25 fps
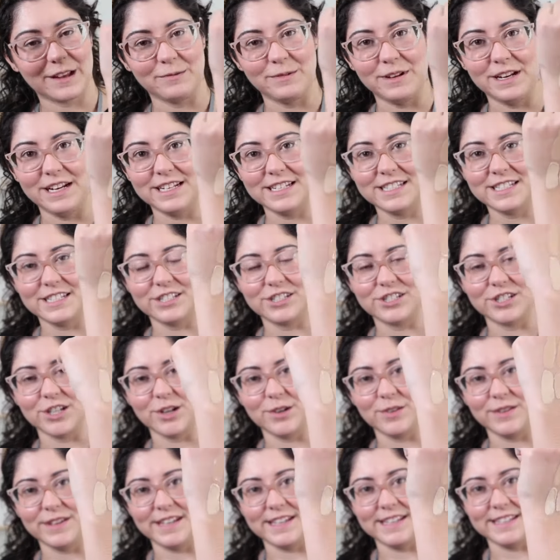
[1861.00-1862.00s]
We need to
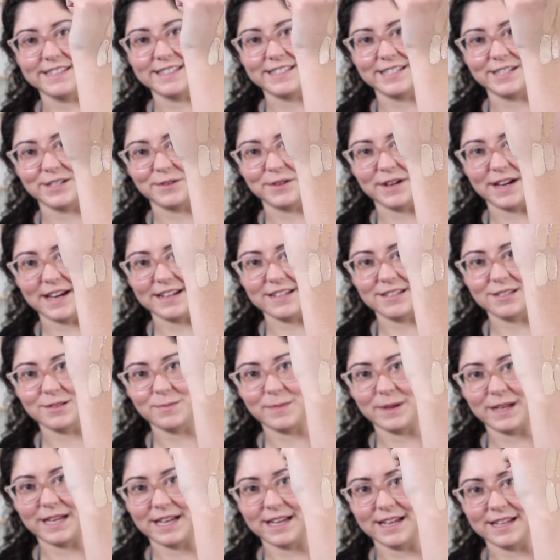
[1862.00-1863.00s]
show these to you guys
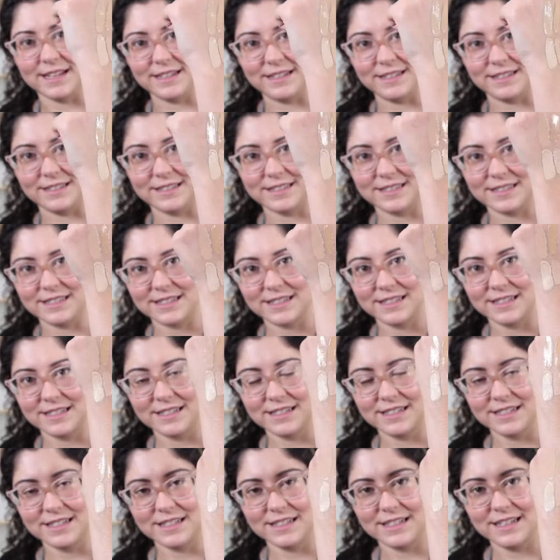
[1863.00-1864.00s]
because
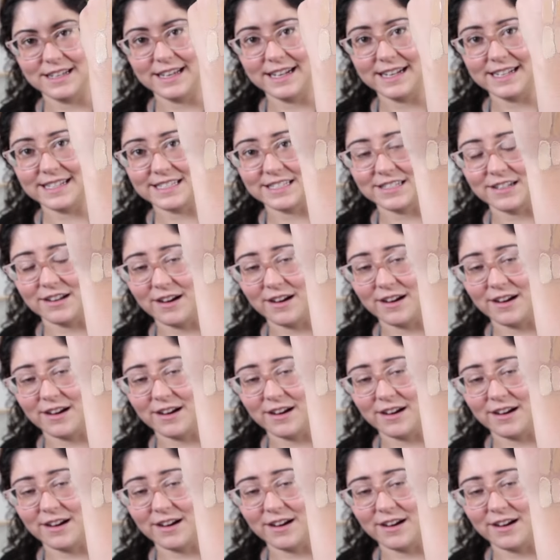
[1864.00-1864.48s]
it is